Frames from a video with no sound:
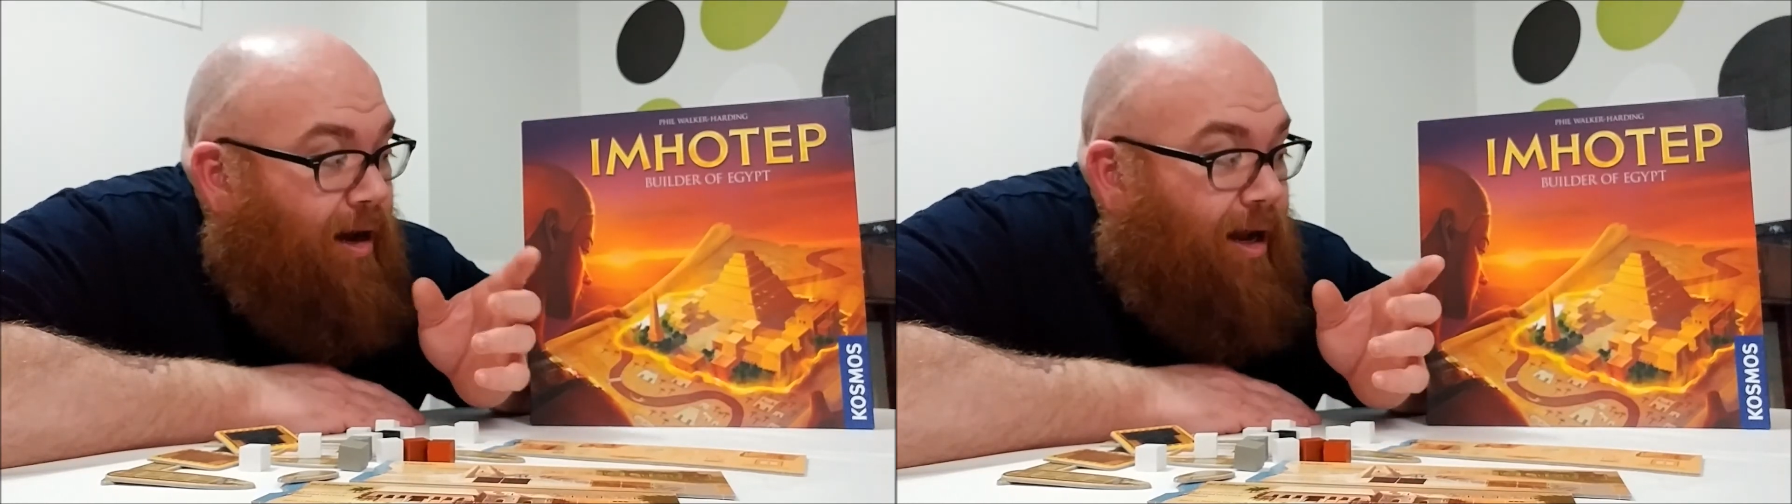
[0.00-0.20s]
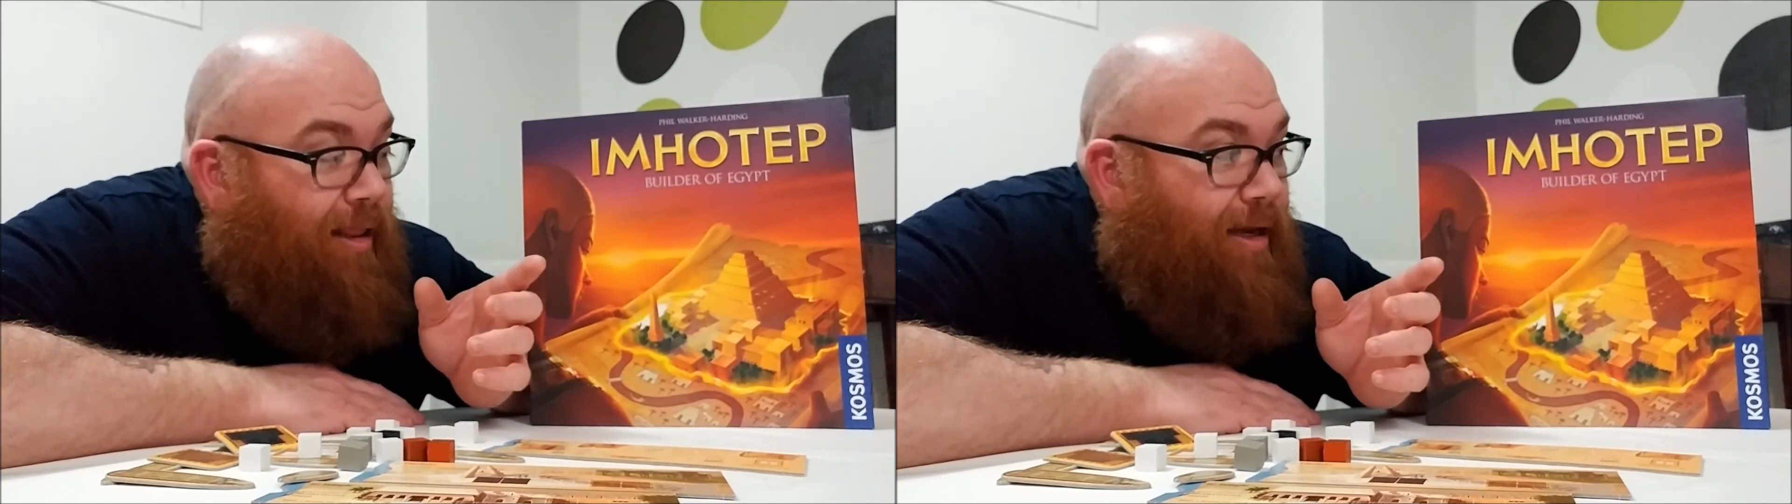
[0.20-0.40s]

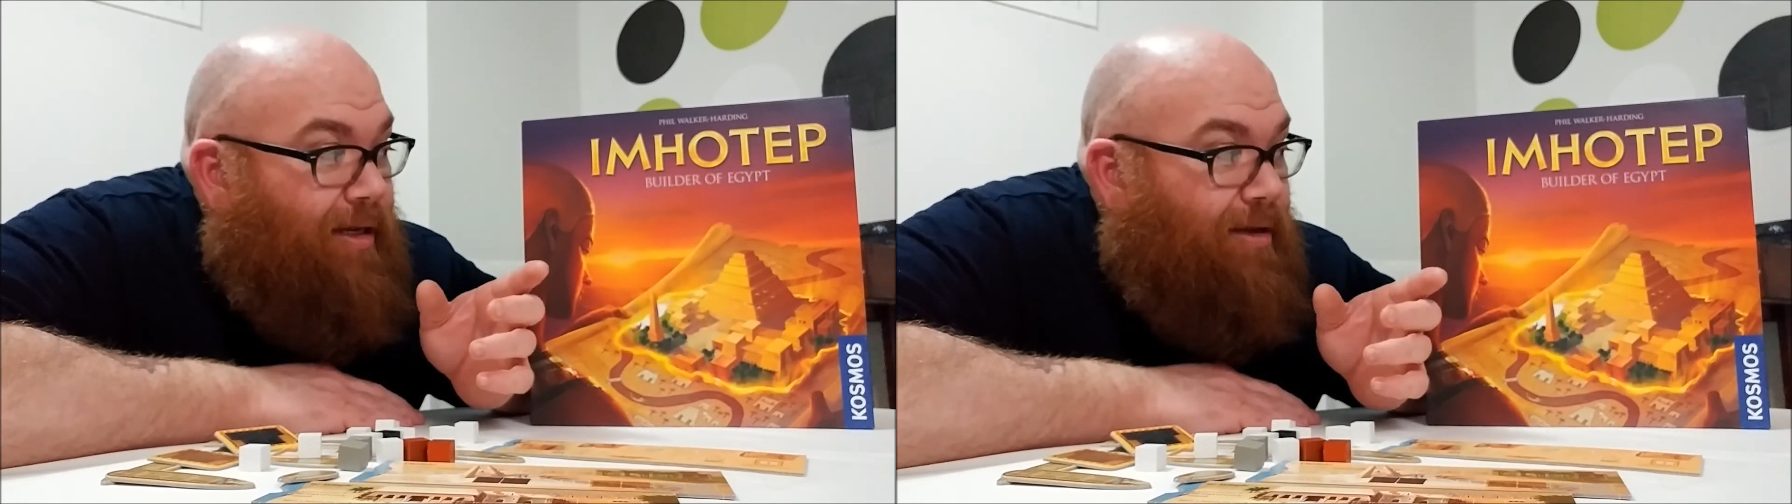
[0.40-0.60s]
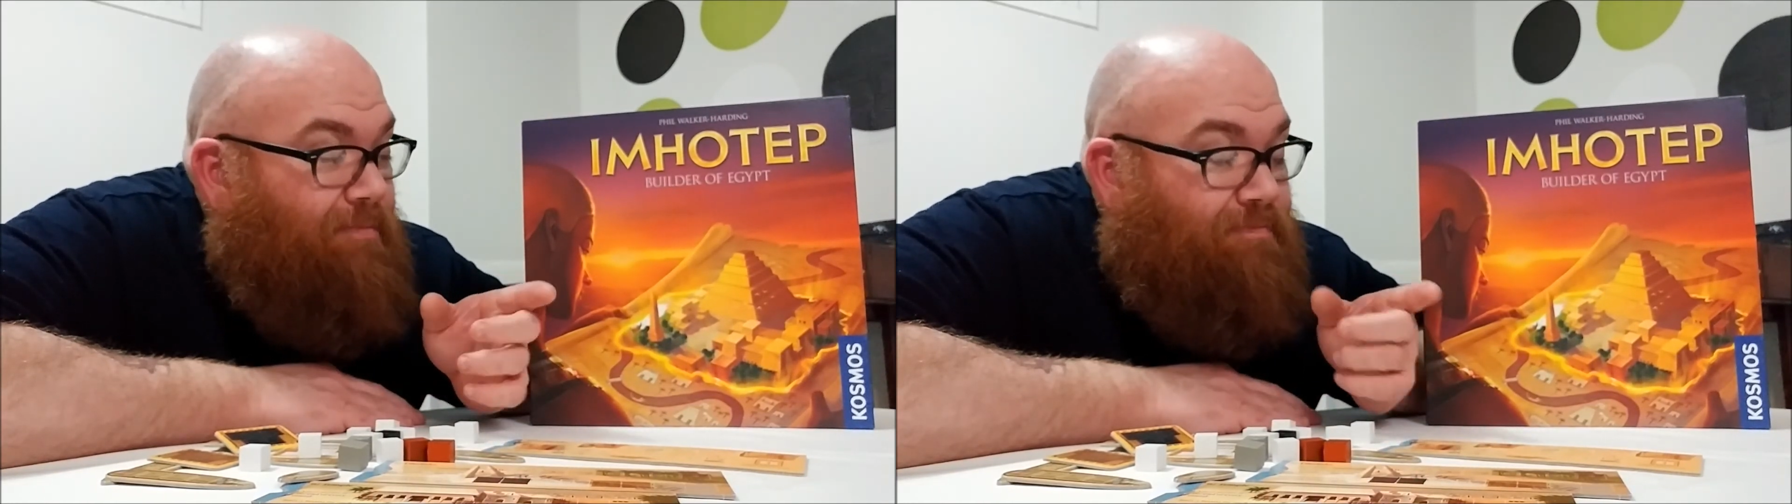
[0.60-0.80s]
I like
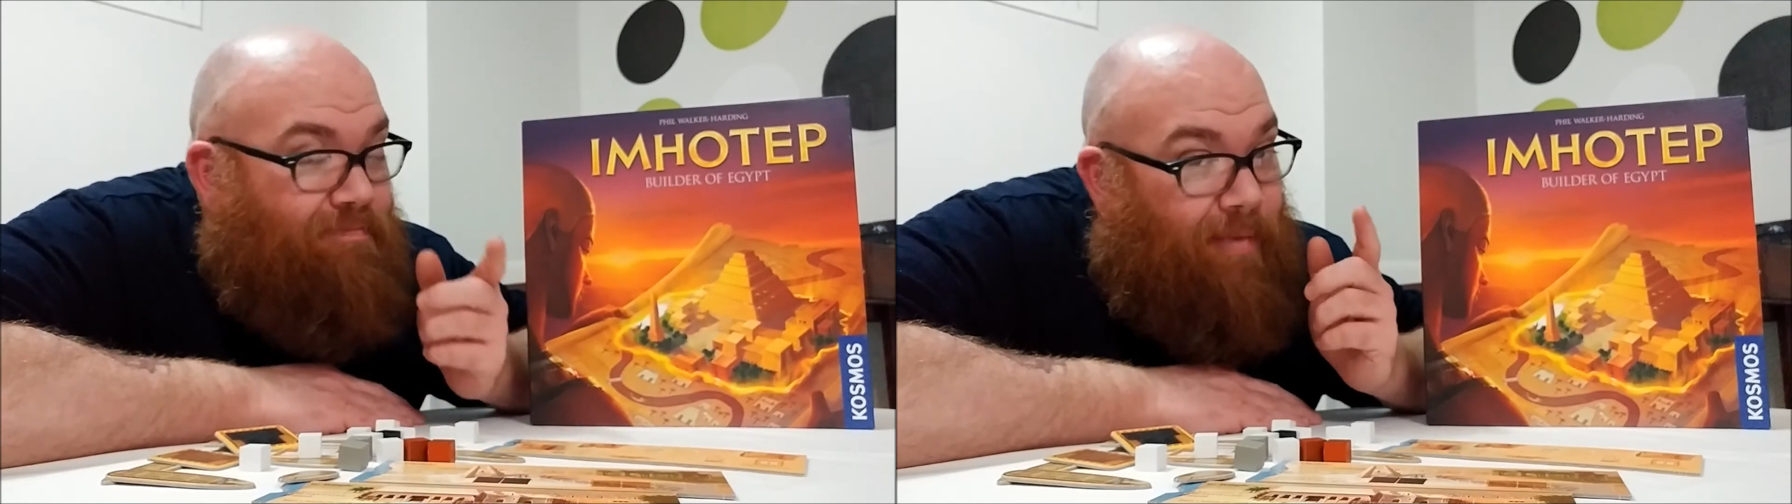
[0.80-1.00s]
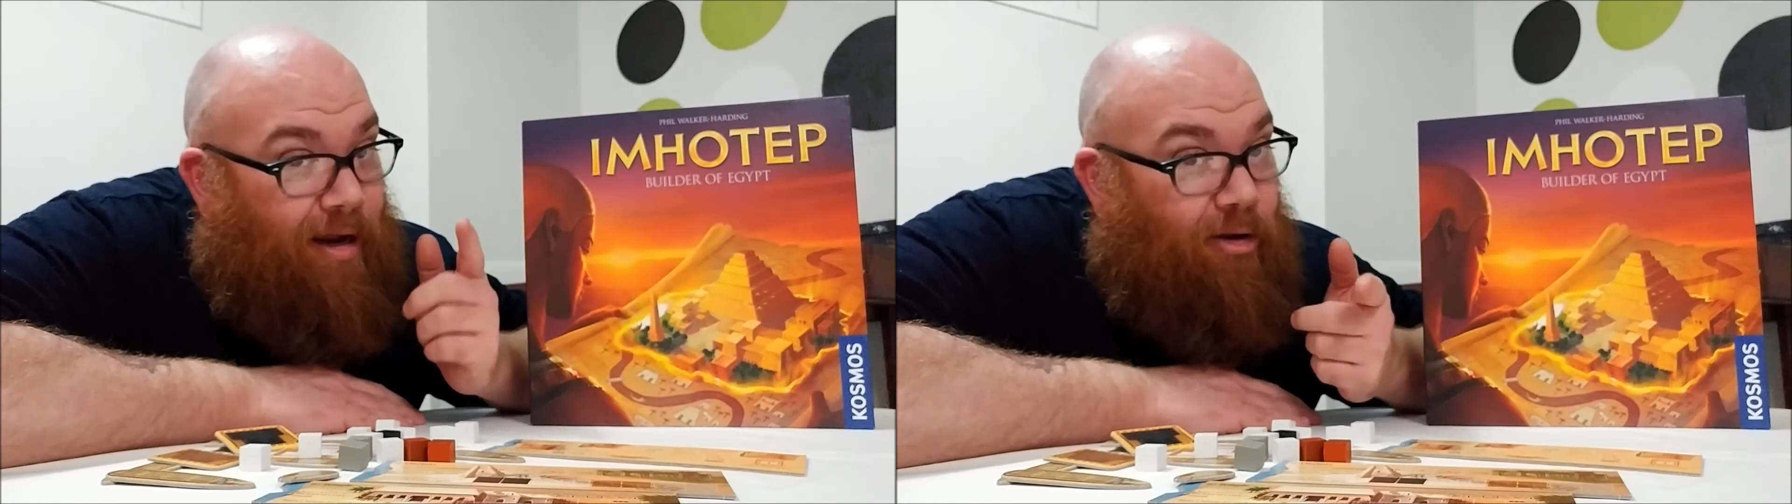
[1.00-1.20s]
it.
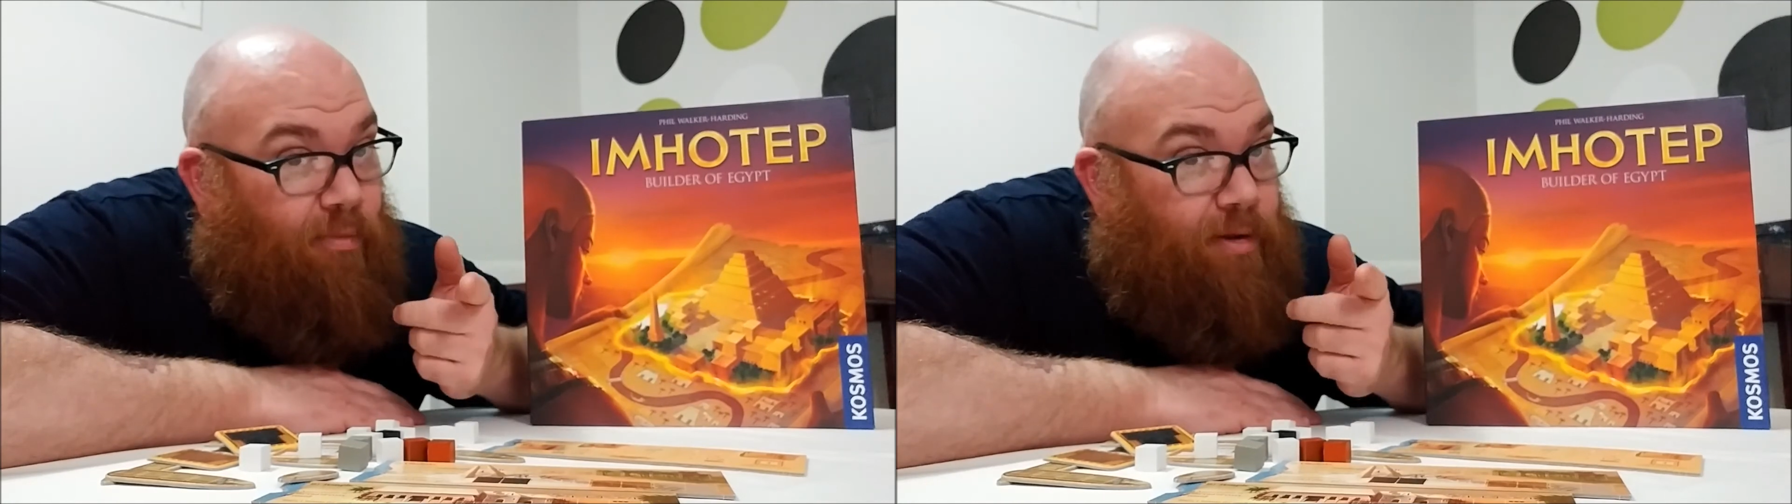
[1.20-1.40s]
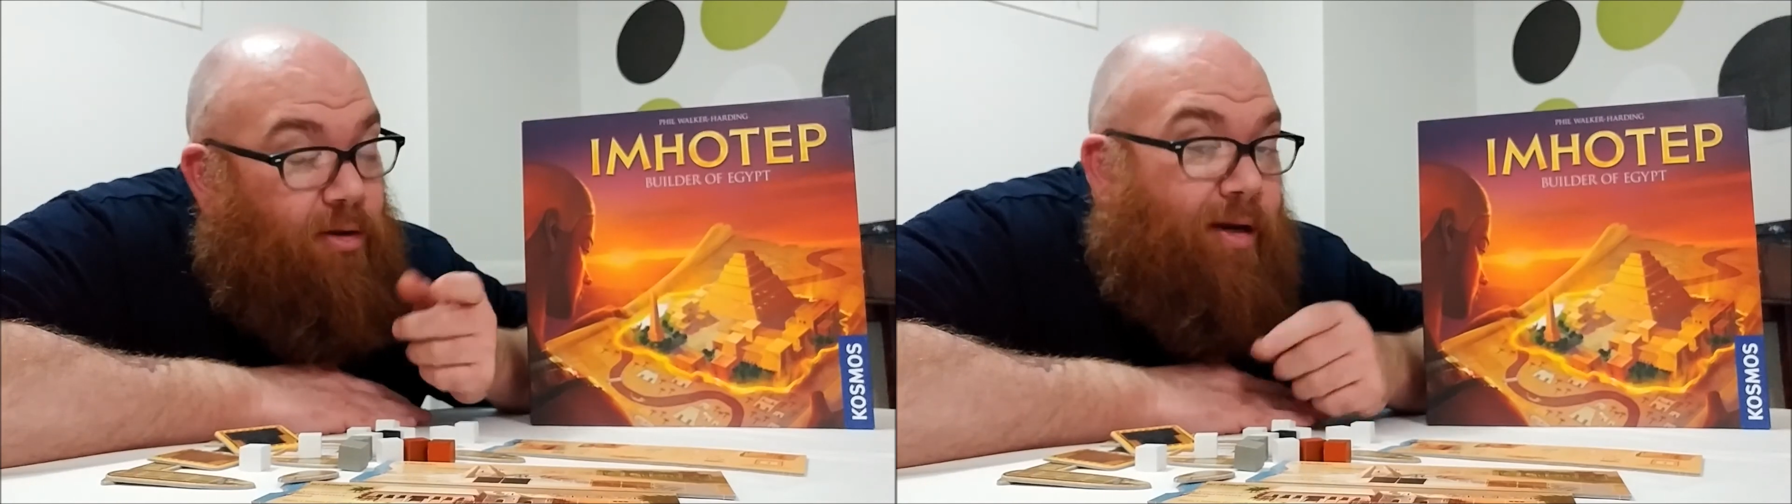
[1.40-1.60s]
I hope you